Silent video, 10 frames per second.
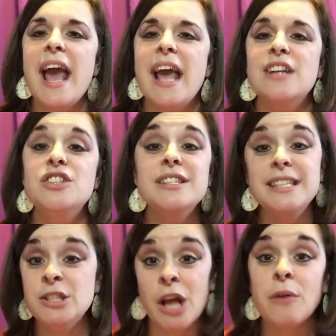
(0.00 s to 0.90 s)
and
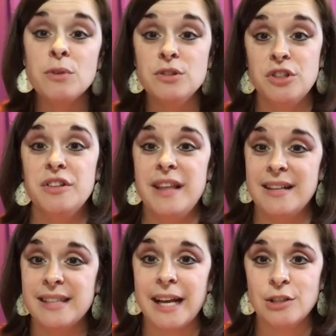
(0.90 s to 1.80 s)
just in general turn
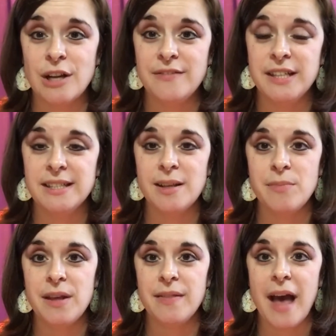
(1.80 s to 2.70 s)
that second draft into
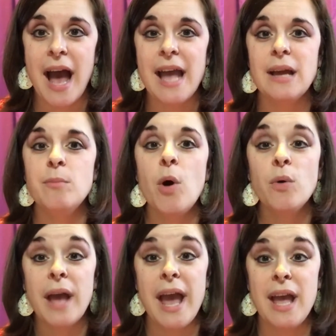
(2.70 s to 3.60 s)
something that I am
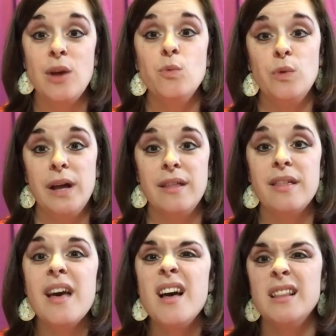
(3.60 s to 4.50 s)
okay with,